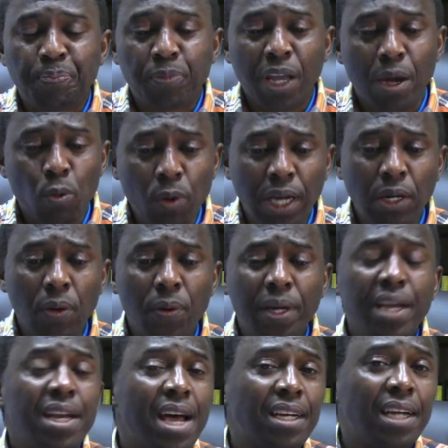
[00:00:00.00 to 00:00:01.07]
And we're
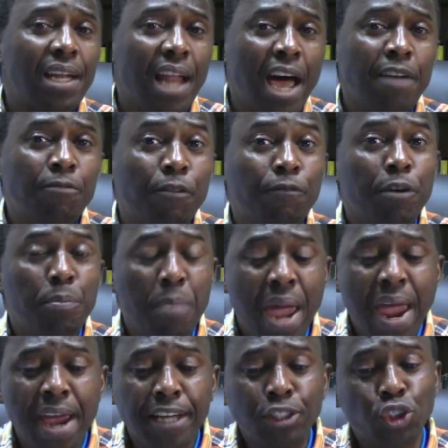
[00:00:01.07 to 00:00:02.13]
looking at the life of a
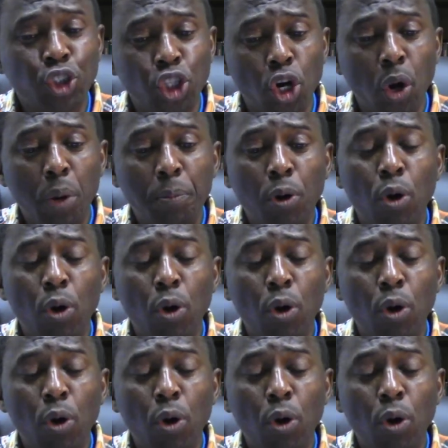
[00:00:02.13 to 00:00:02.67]
man, Job,